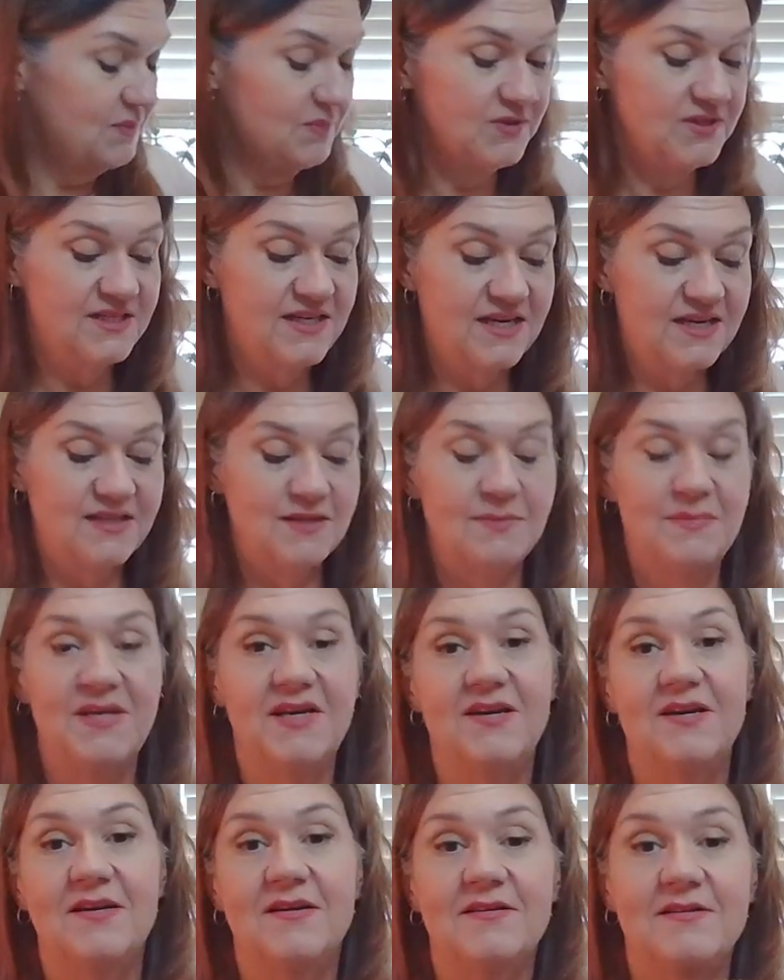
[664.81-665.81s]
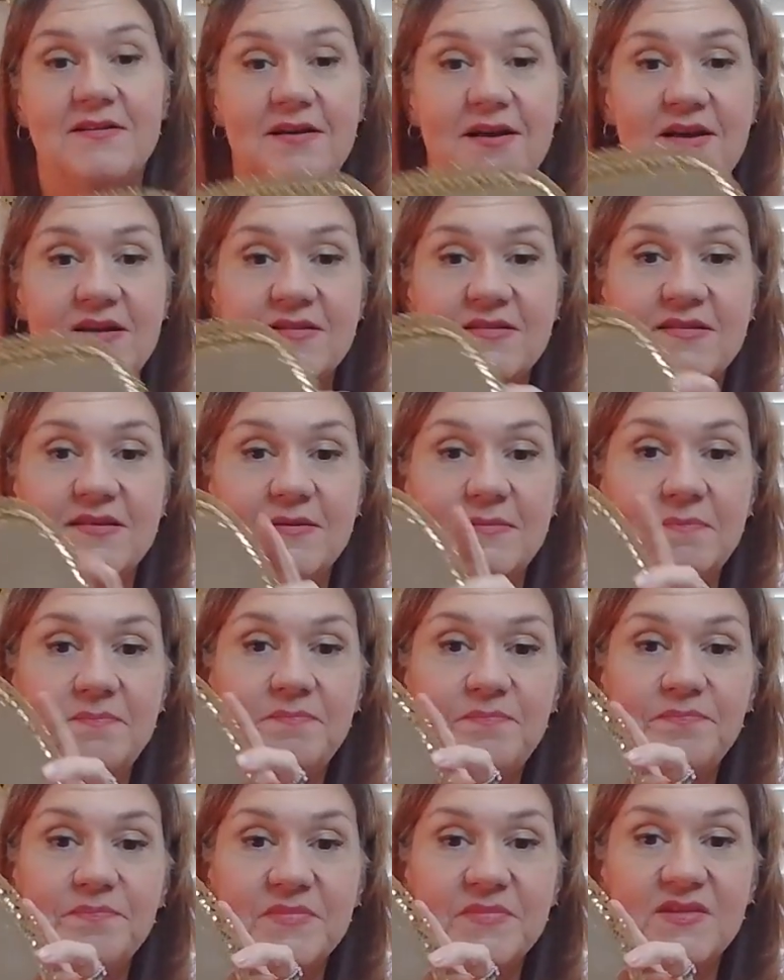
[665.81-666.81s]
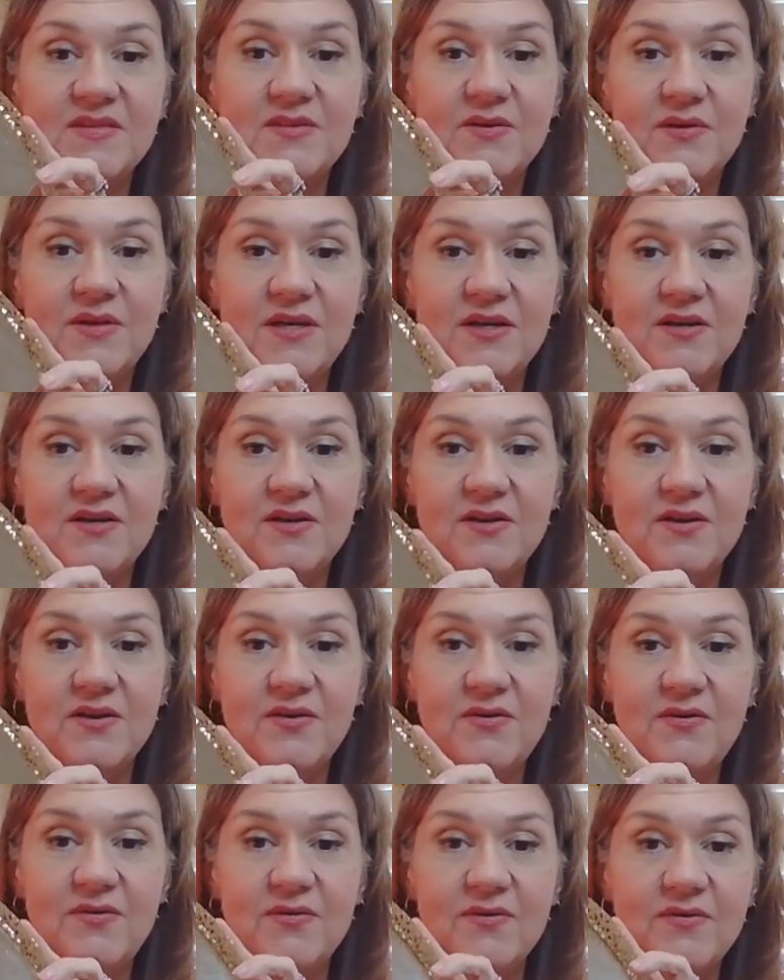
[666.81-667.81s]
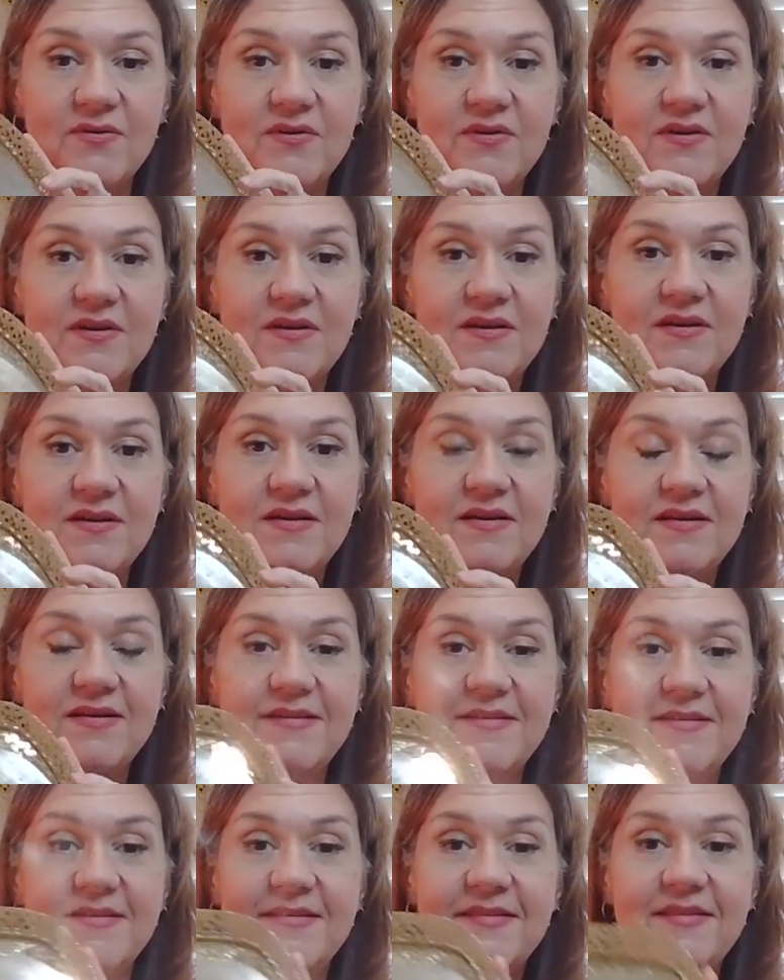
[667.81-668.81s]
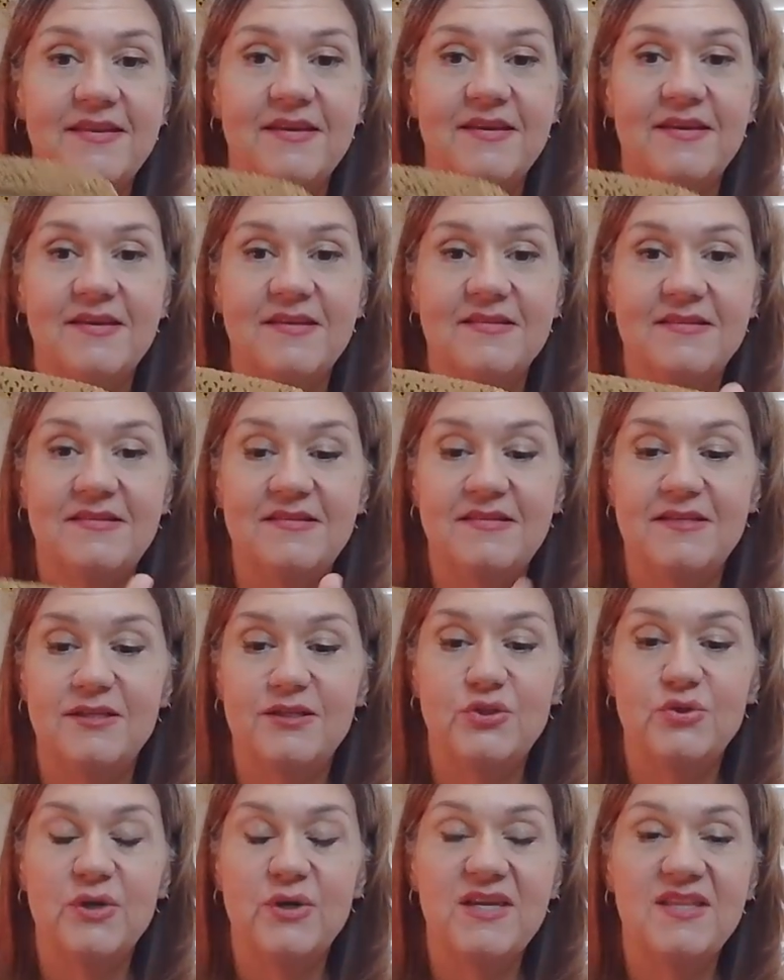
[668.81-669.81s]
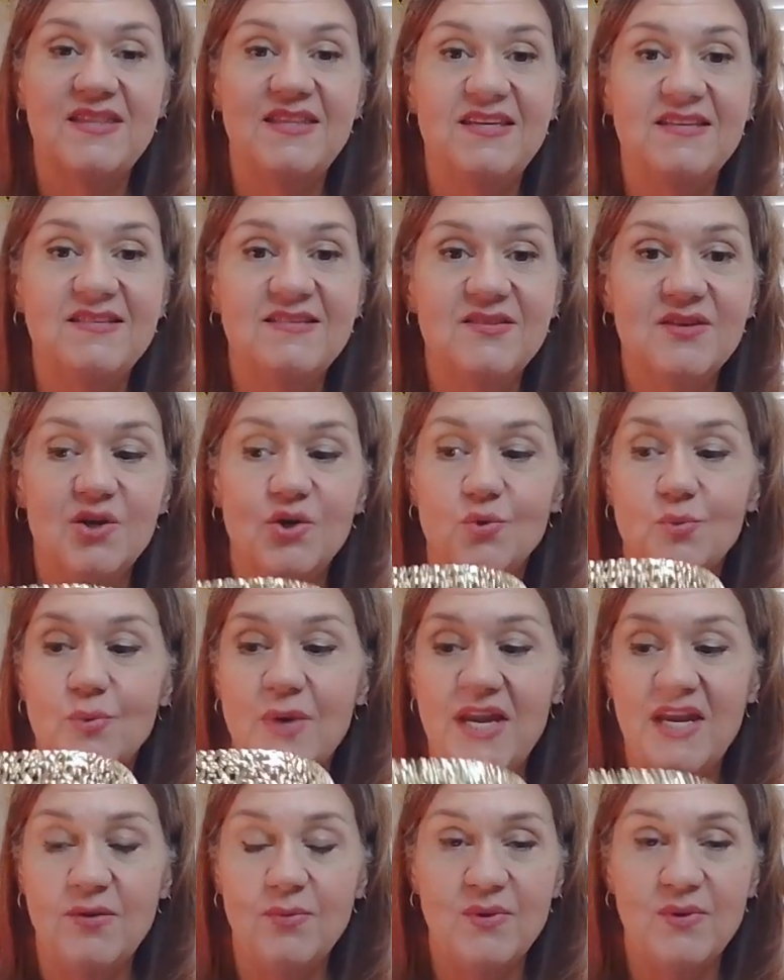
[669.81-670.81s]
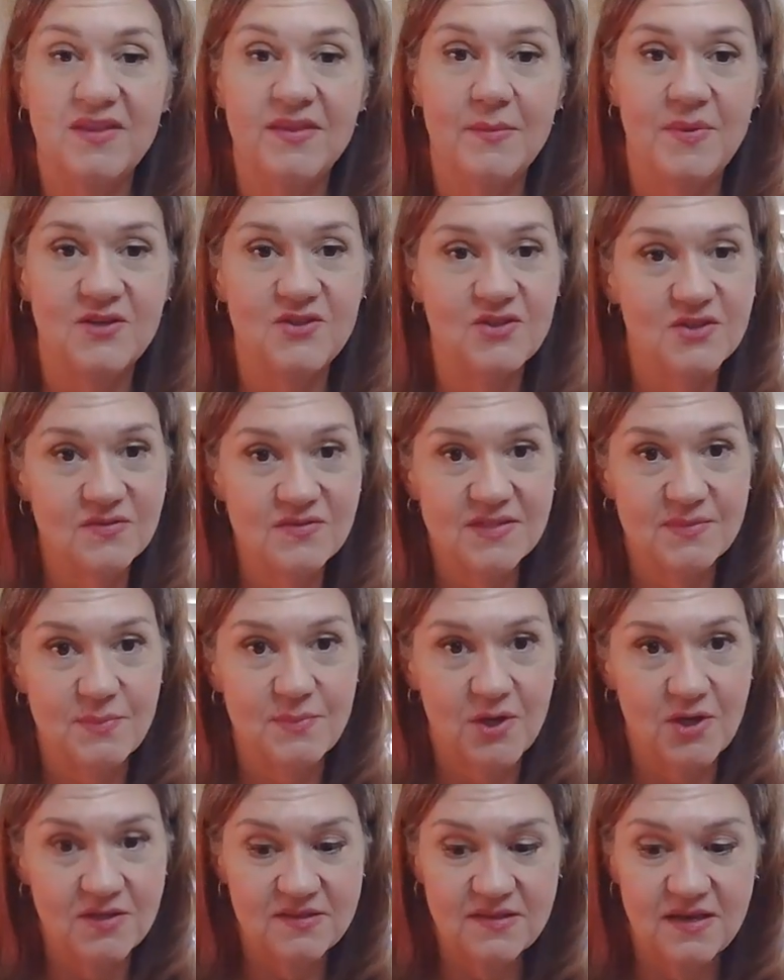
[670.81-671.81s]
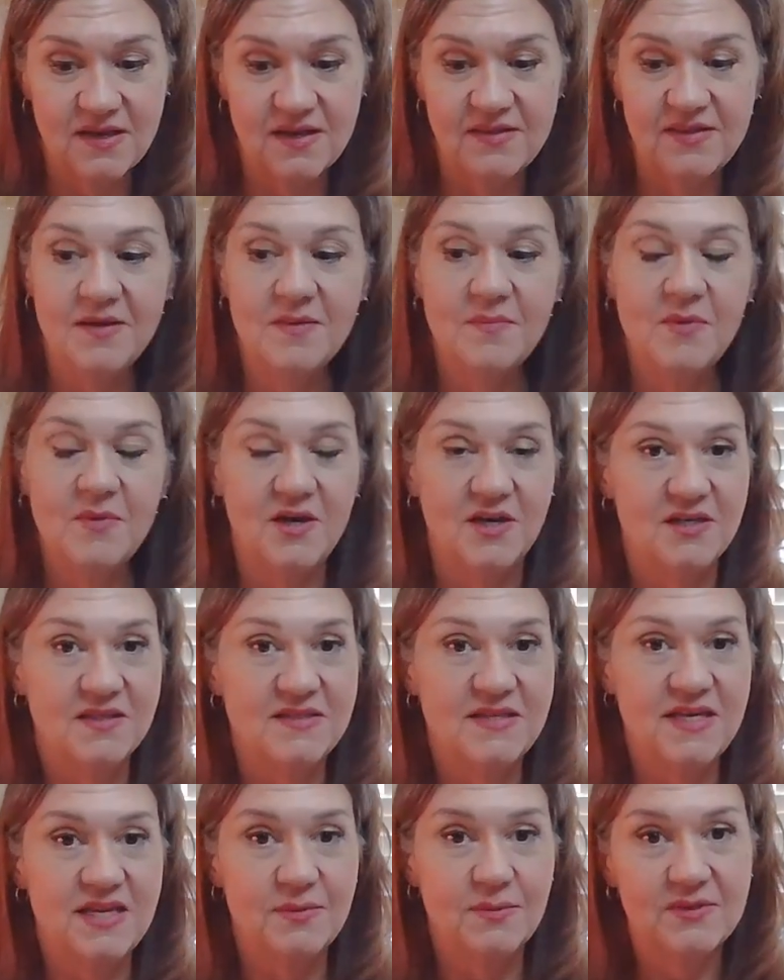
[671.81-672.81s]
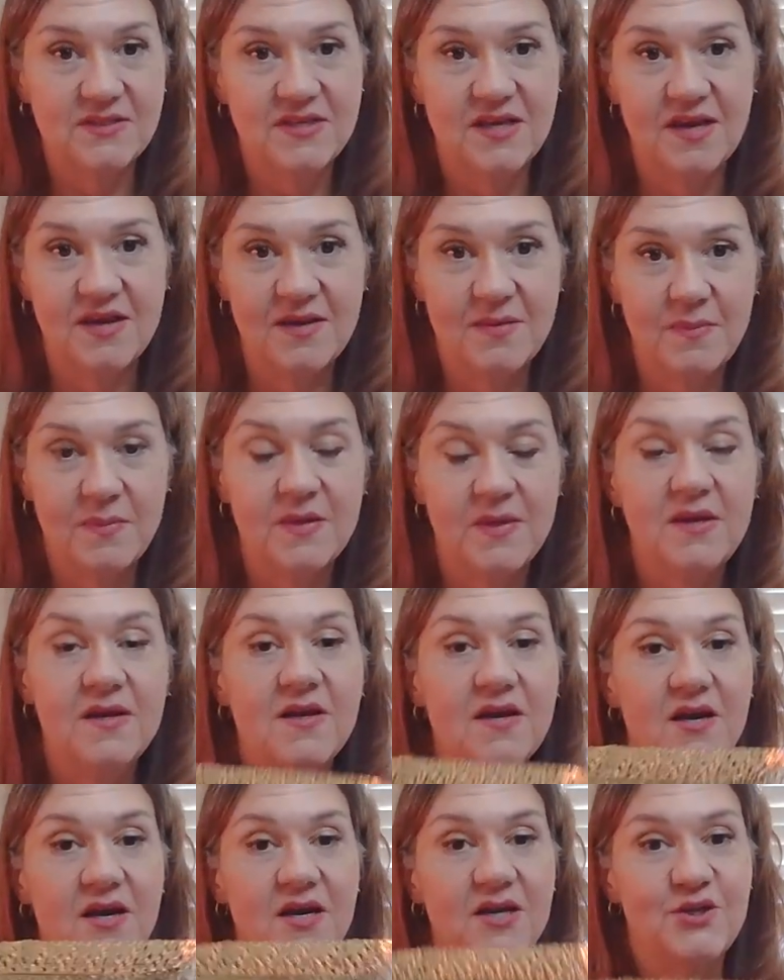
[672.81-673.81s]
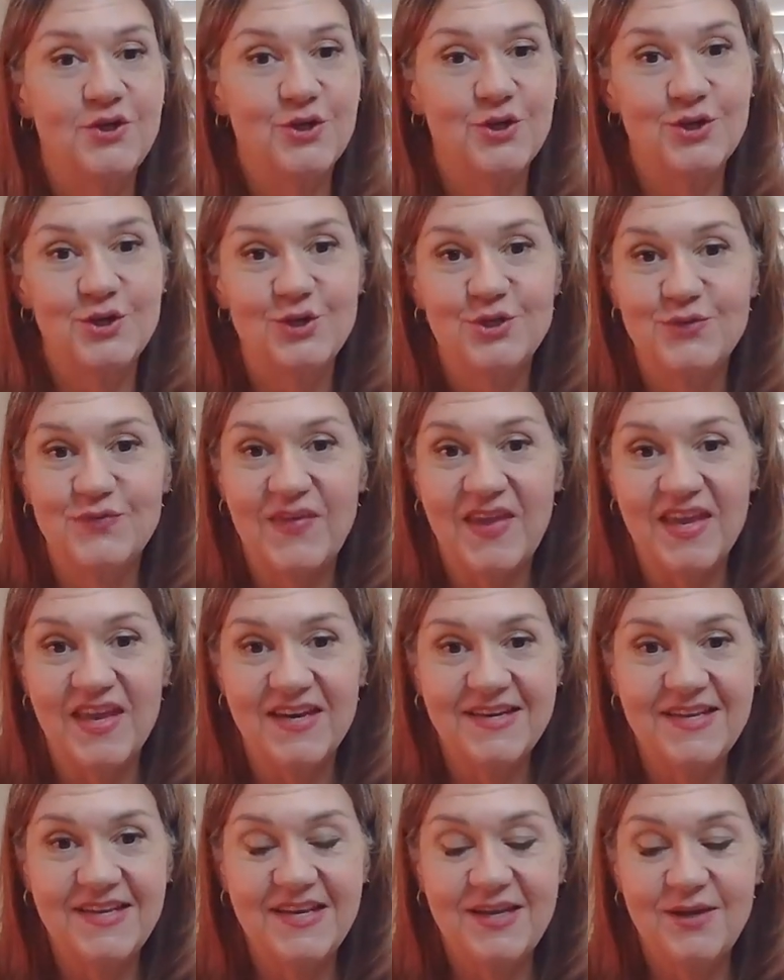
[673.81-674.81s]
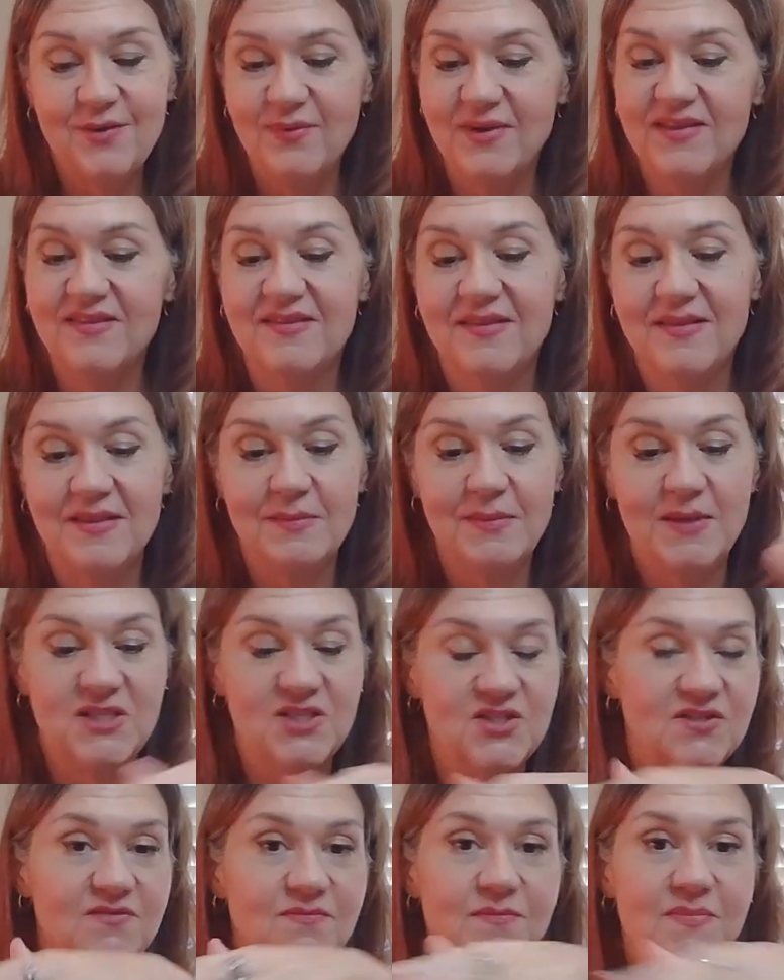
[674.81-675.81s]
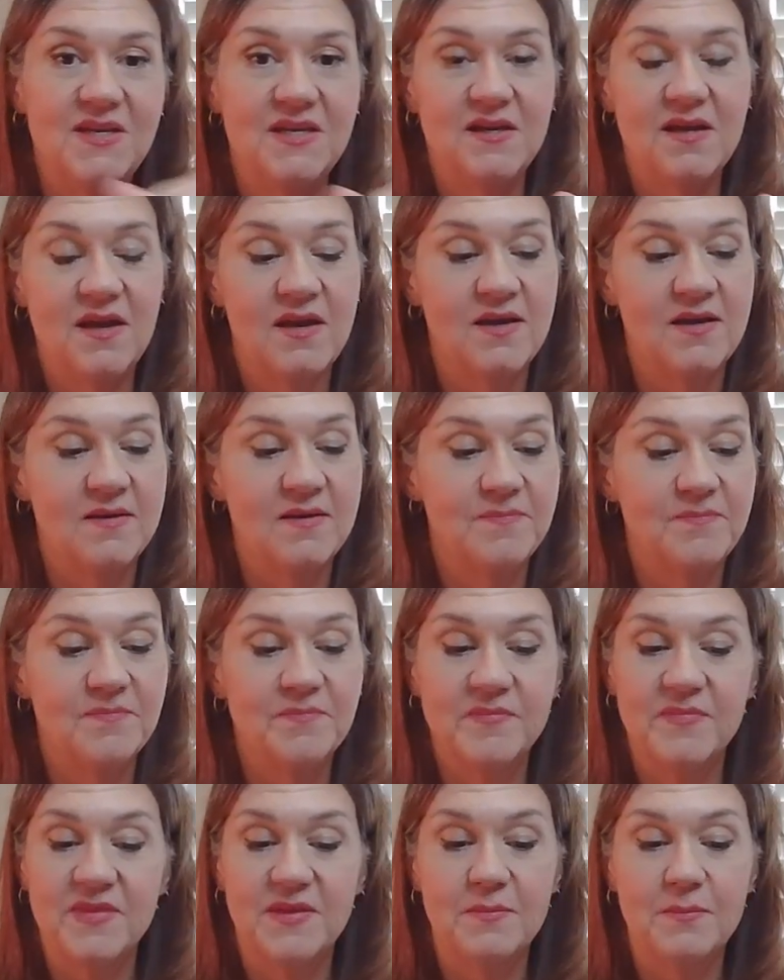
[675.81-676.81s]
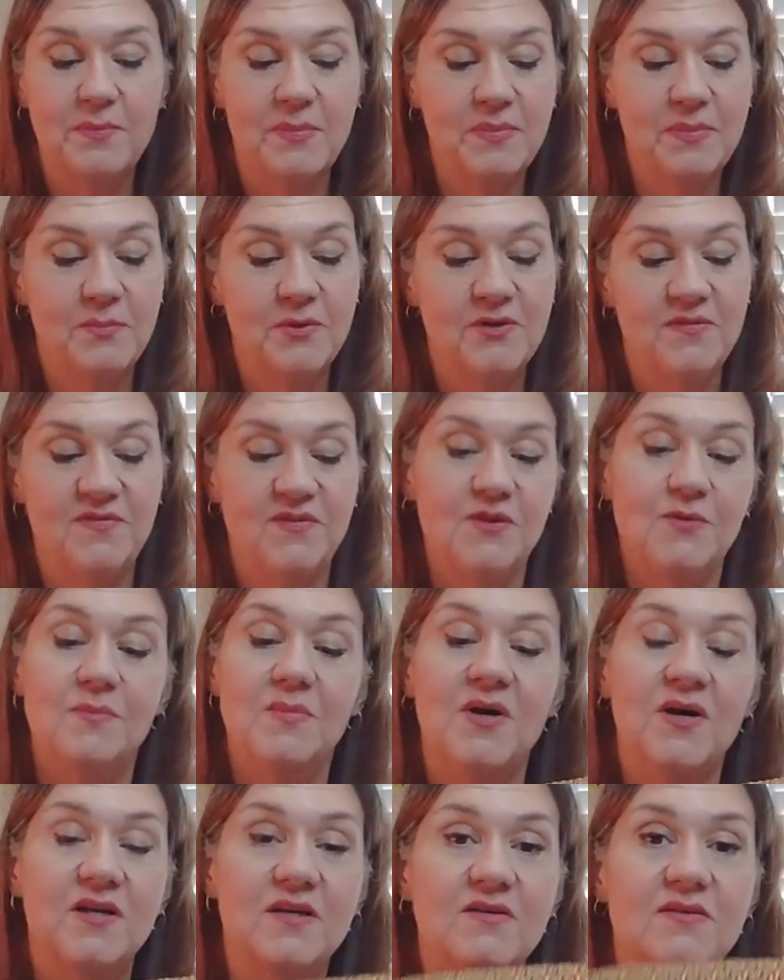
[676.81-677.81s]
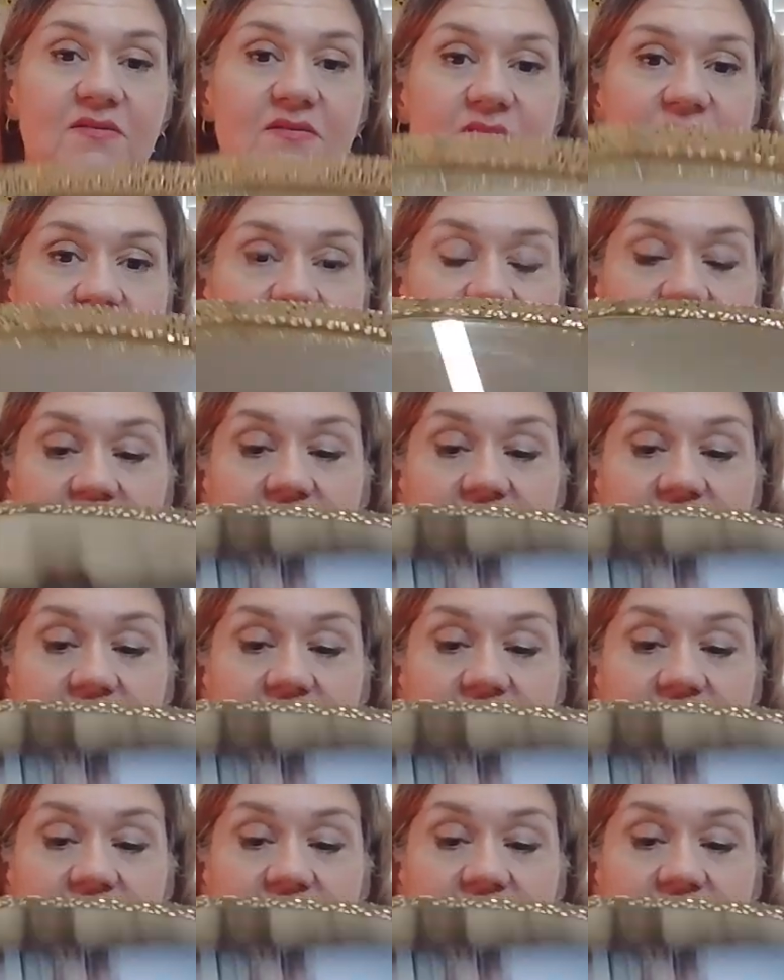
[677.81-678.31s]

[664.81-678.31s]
to protect the mirror. Awesome. So here you go. That is a tiered tray. These look great with a bunch of smalls on them on a tabletop, on your vanity with a bunch of um, perfume bottles.